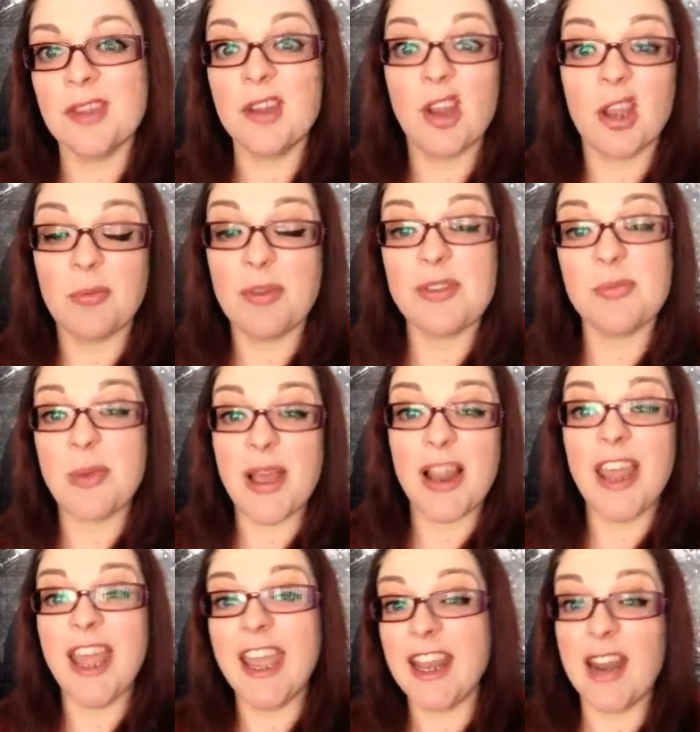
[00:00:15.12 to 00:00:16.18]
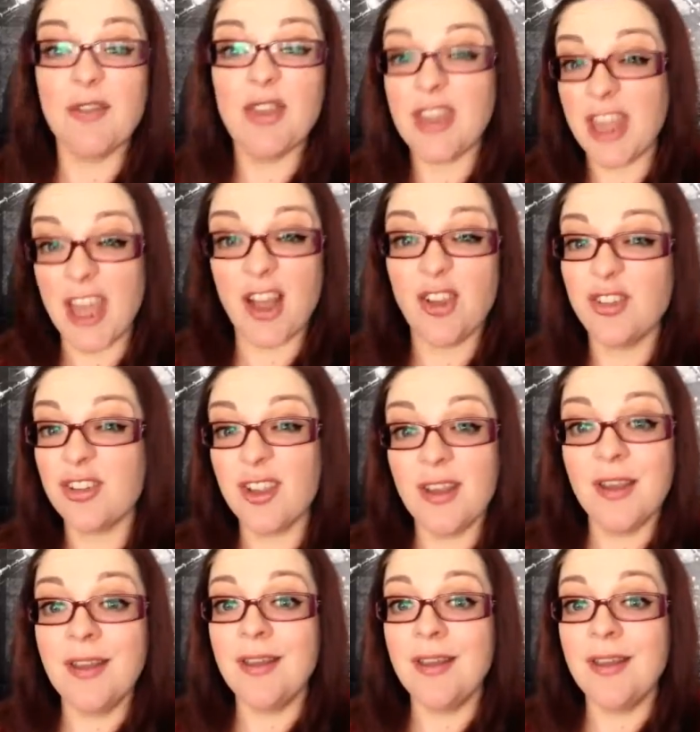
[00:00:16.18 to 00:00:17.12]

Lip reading: check my spelling and everything else